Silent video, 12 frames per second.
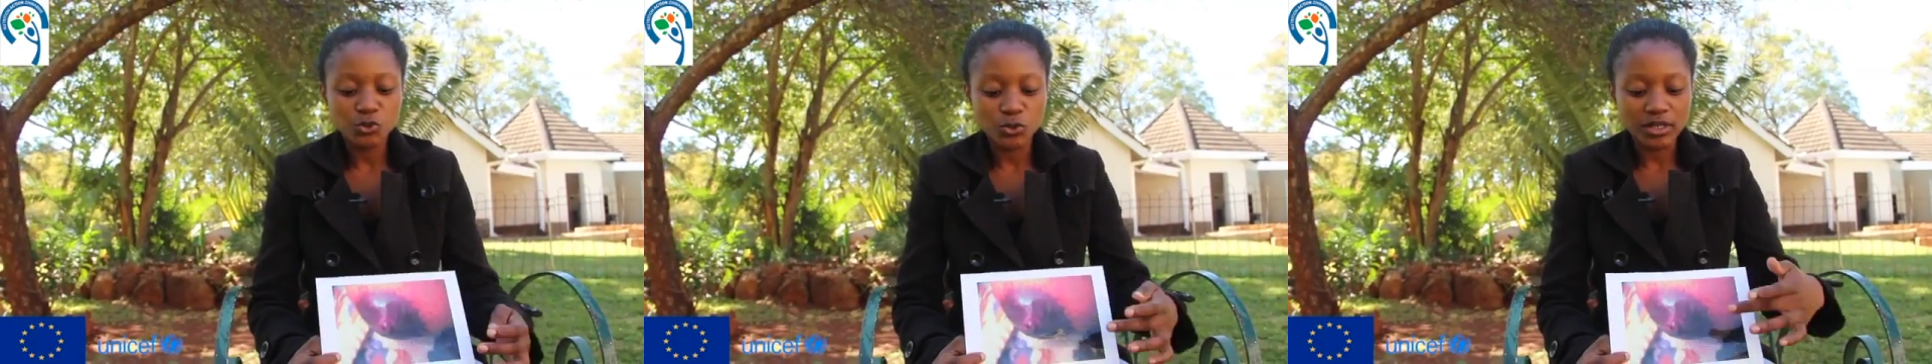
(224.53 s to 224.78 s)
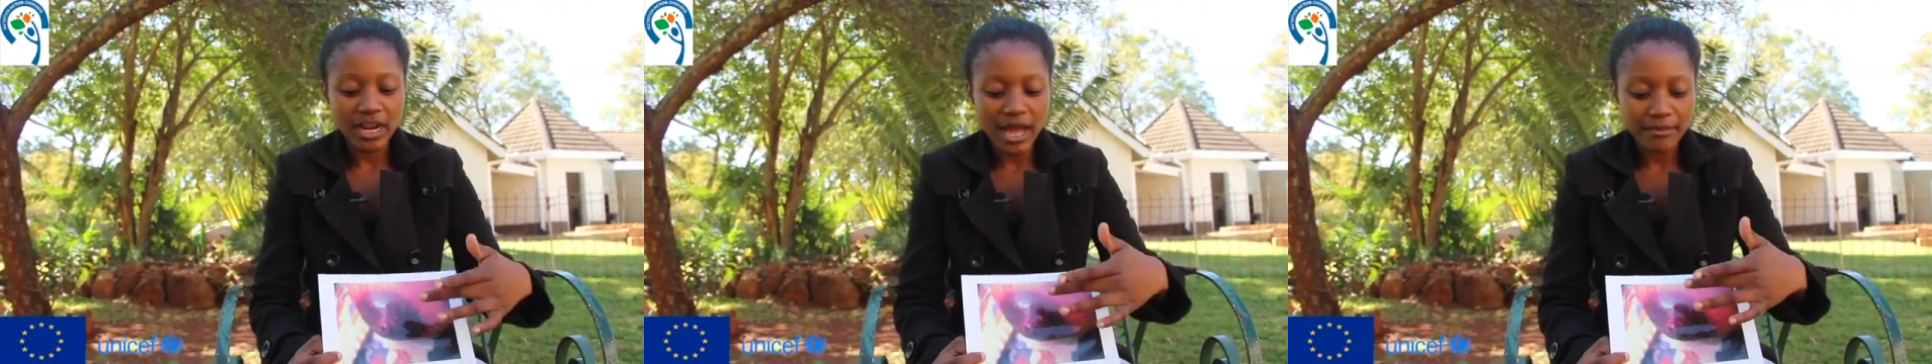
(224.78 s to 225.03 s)
to
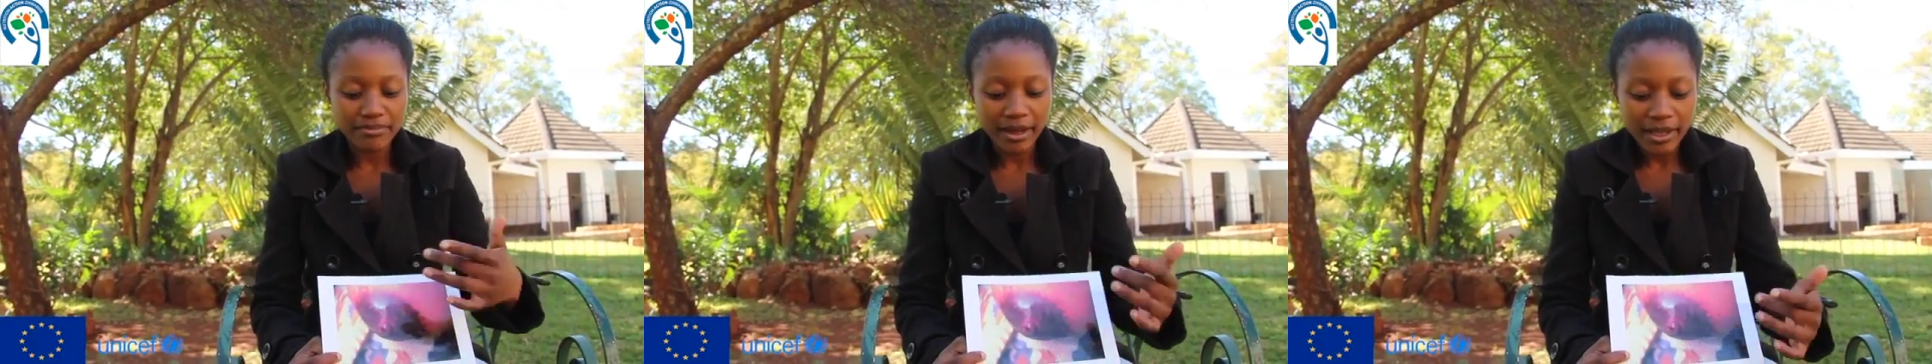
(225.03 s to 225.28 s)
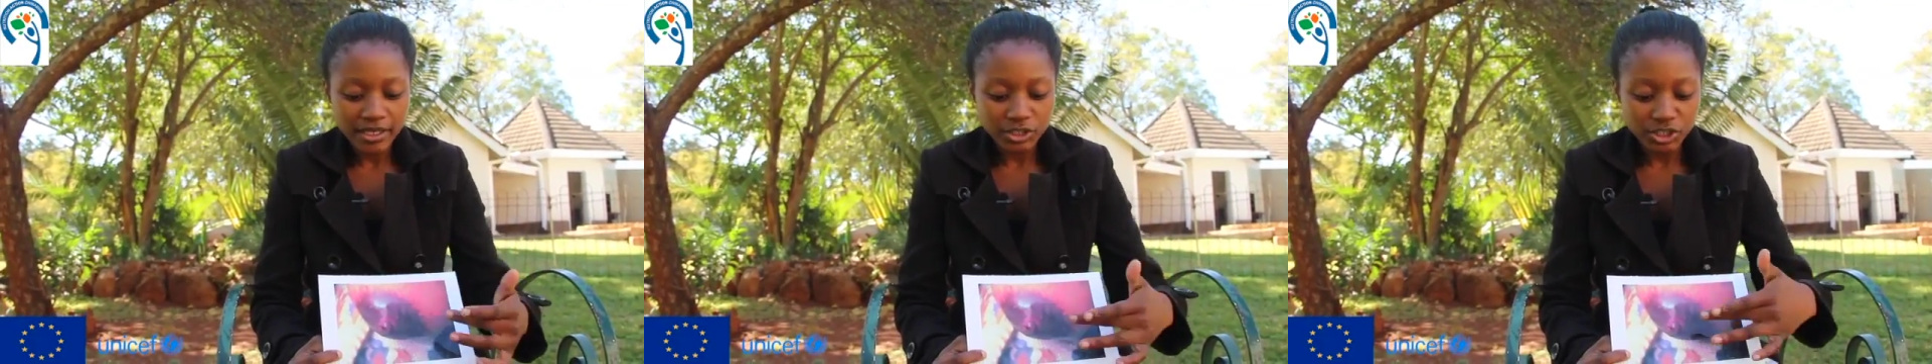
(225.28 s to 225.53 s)
rub
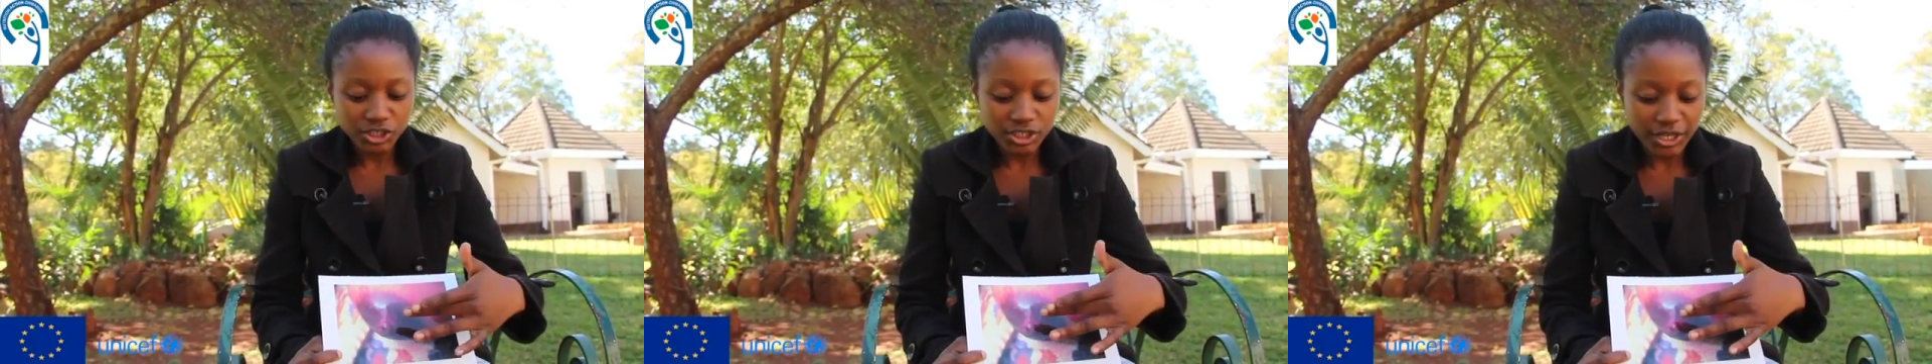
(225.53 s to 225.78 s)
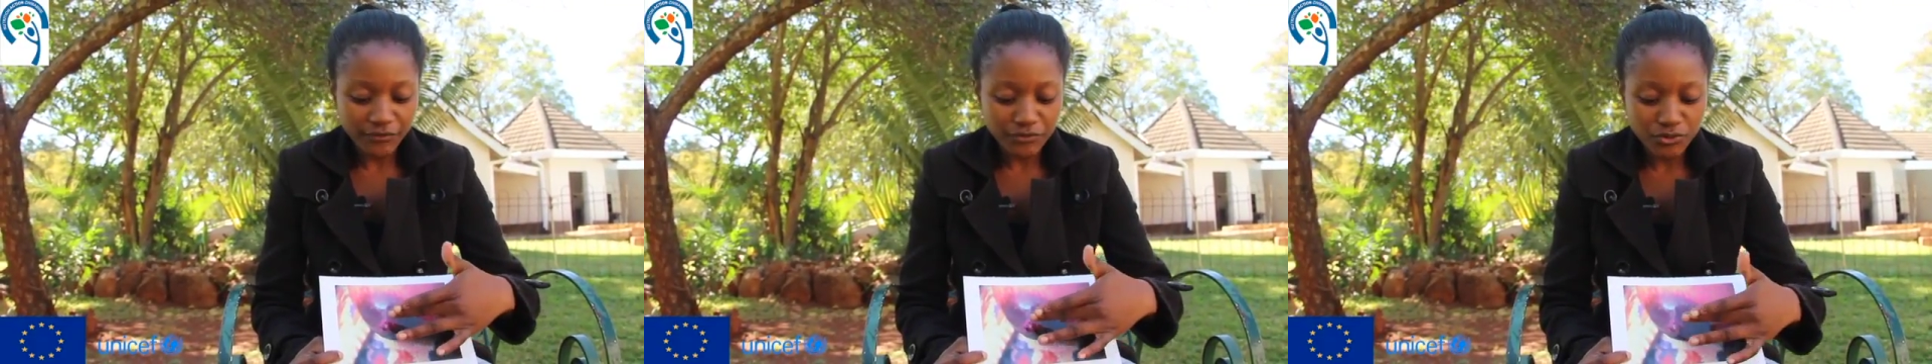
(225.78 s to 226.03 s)

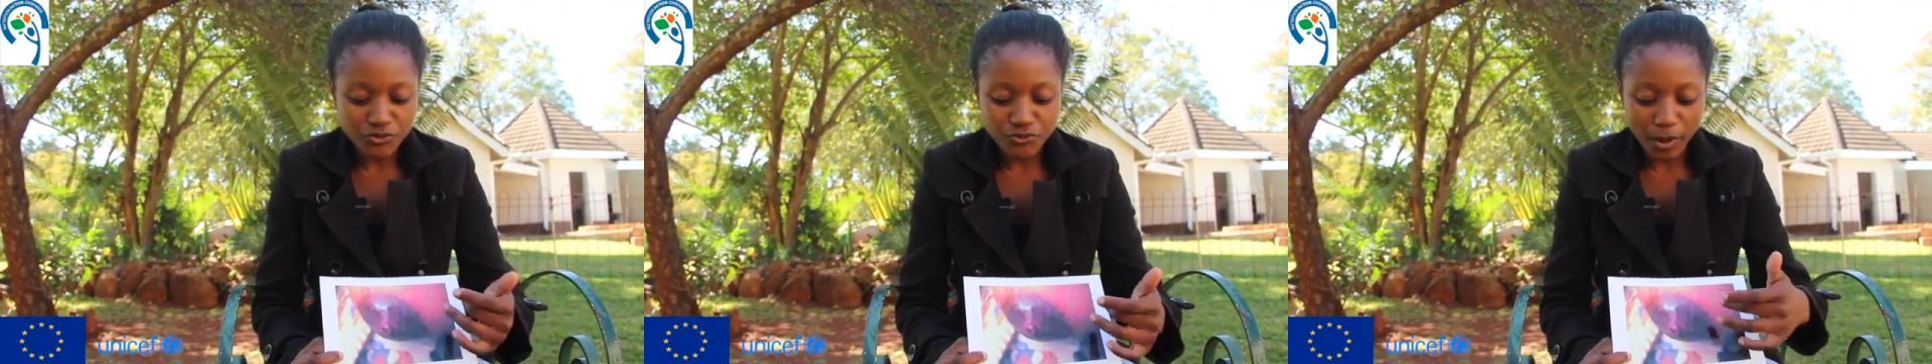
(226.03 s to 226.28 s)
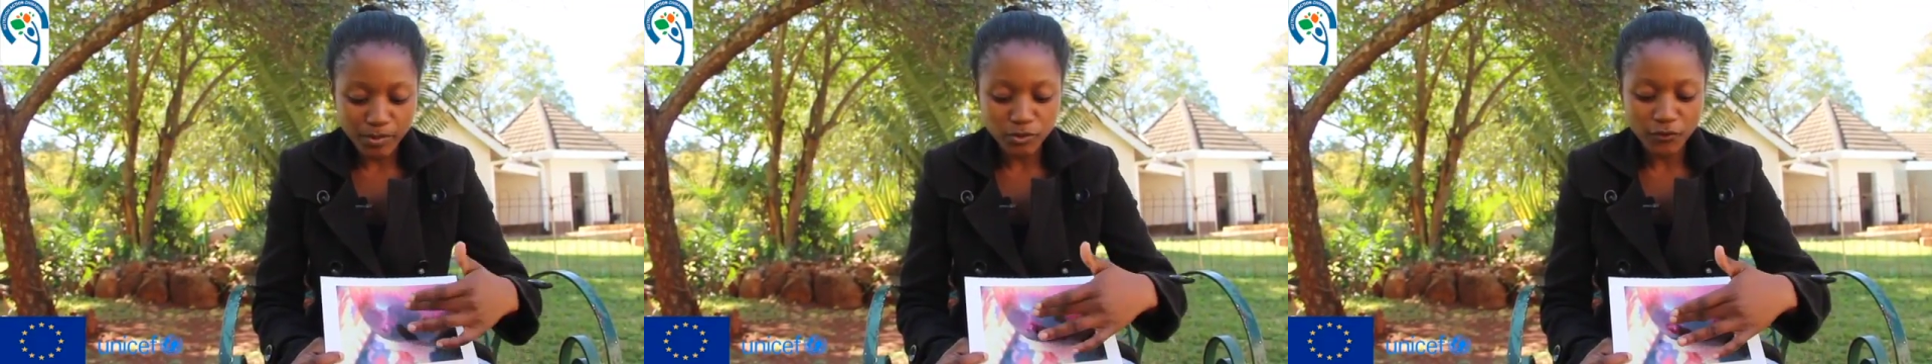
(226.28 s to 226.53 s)
just a few
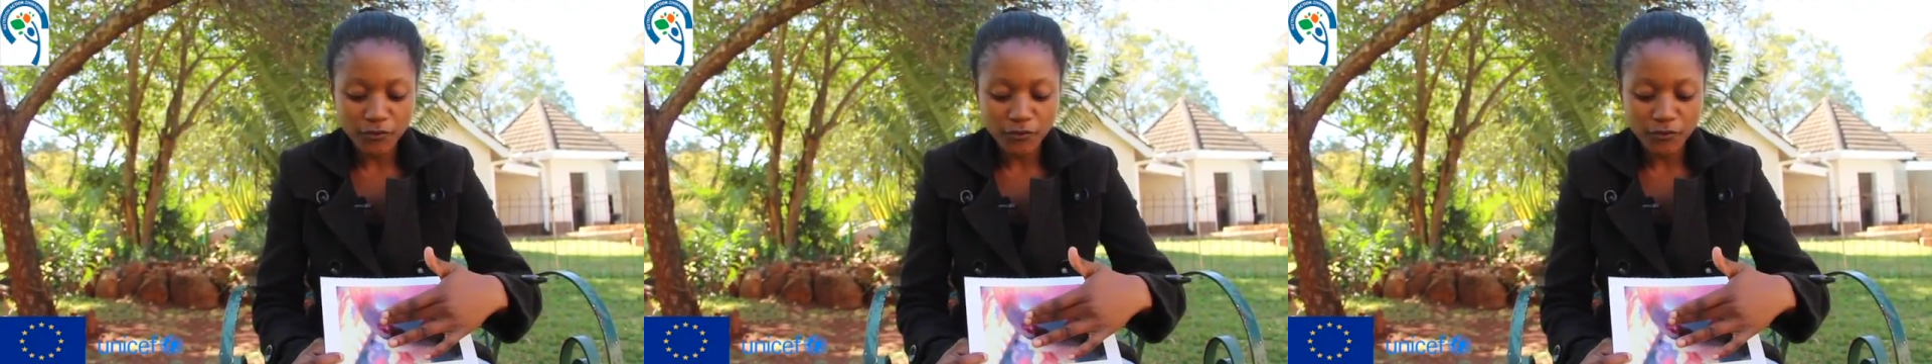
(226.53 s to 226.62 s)
drops